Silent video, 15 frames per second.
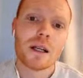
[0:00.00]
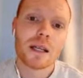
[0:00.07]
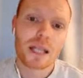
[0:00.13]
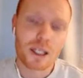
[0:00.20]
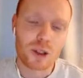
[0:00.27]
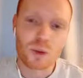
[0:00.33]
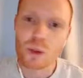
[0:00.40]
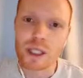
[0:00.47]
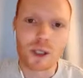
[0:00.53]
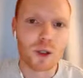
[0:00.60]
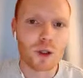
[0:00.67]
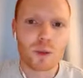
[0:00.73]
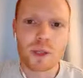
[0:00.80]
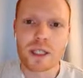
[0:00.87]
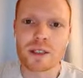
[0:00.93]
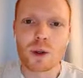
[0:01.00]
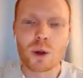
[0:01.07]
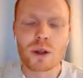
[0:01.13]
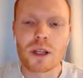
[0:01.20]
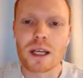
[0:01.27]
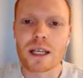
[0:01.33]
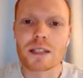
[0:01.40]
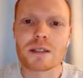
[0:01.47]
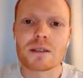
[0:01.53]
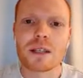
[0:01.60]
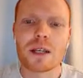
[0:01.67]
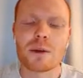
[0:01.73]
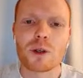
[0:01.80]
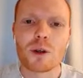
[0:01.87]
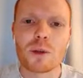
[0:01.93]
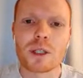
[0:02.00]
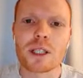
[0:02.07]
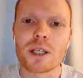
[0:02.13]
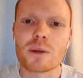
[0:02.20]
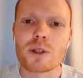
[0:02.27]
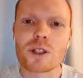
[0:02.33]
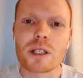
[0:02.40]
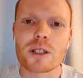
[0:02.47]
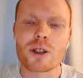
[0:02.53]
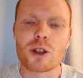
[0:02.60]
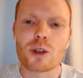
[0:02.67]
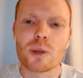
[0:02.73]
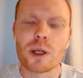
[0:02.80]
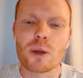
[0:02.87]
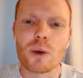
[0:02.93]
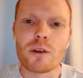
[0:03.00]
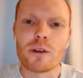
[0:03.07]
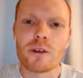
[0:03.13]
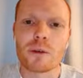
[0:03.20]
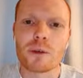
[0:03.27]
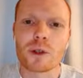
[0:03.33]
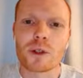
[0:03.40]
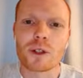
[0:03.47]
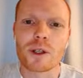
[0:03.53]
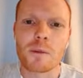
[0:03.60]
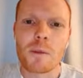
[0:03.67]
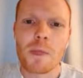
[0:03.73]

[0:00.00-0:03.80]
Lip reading: last week, it could have been going to the last couple of games. It could have been a worry for them, couldn't it?